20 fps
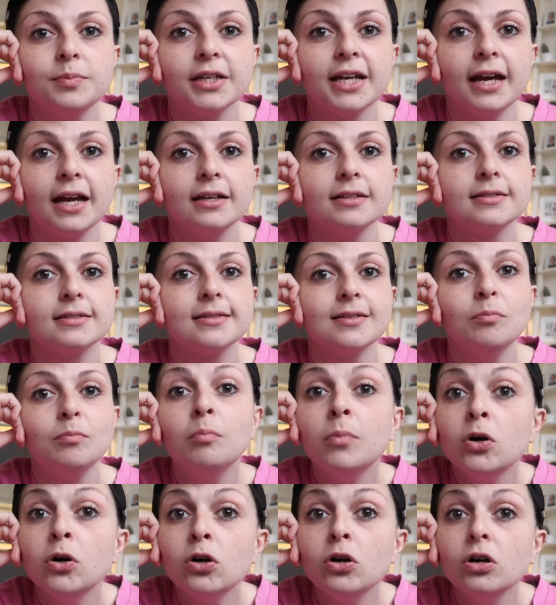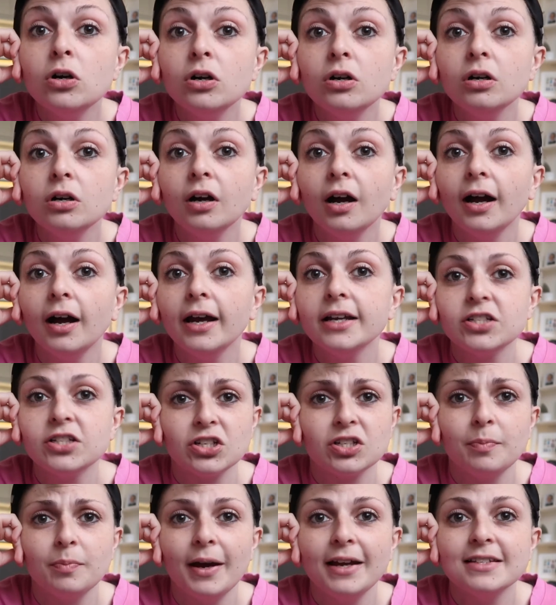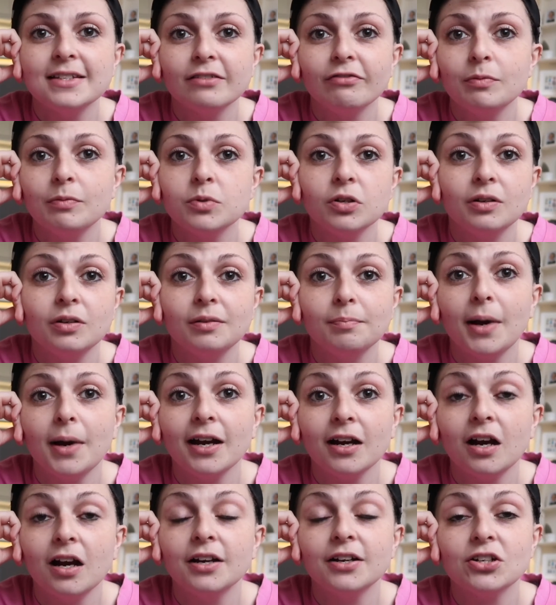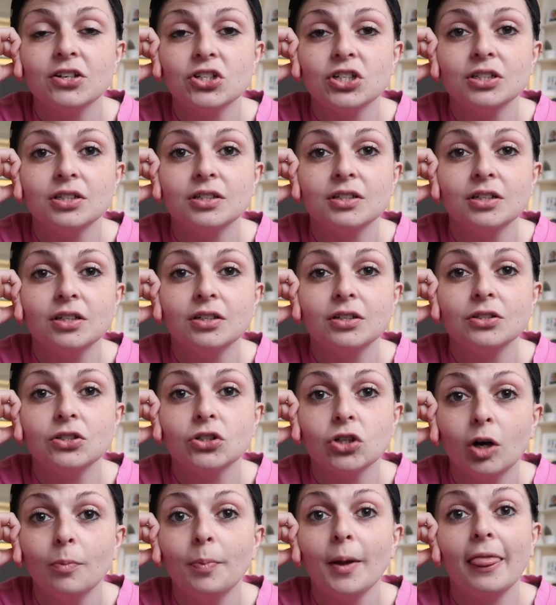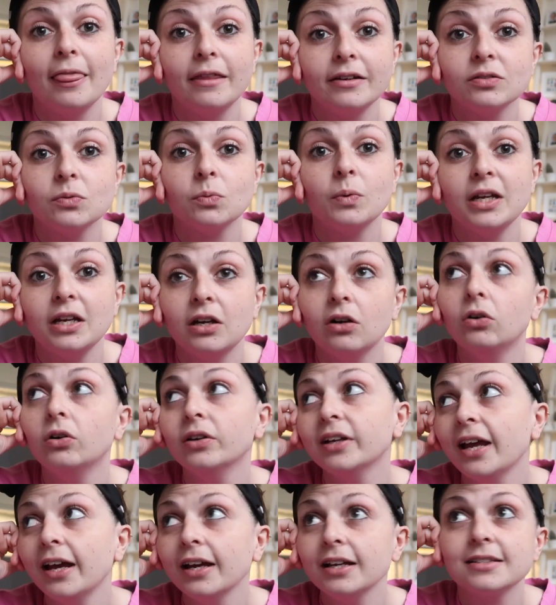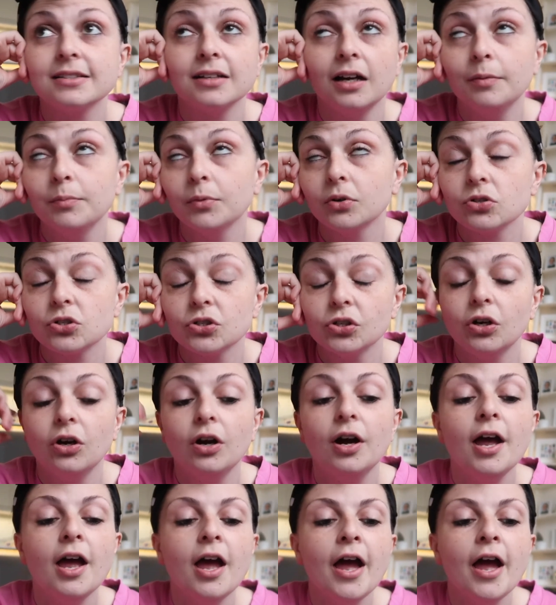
get some more. It just depends if I'm doing my Ocado shop this week or next, I'm not sure,